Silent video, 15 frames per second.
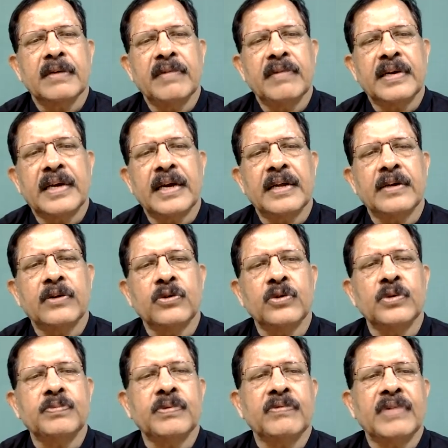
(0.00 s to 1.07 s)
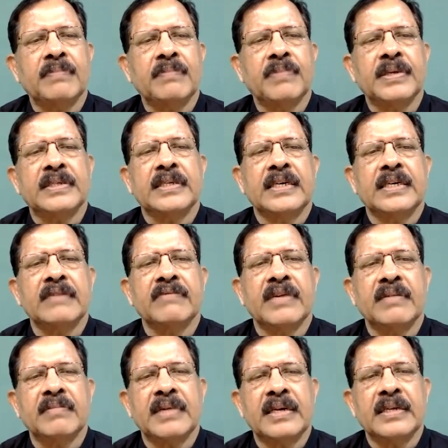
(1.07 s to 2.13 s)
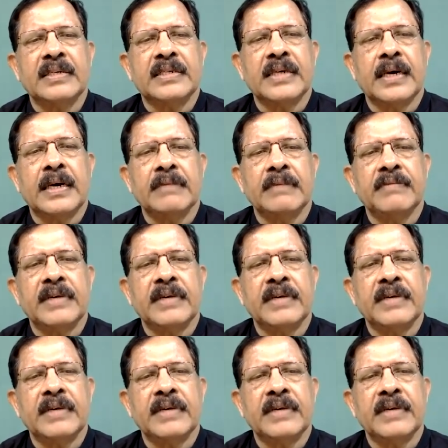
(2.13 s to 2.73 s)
We can group 1 plus I and 1 minus I.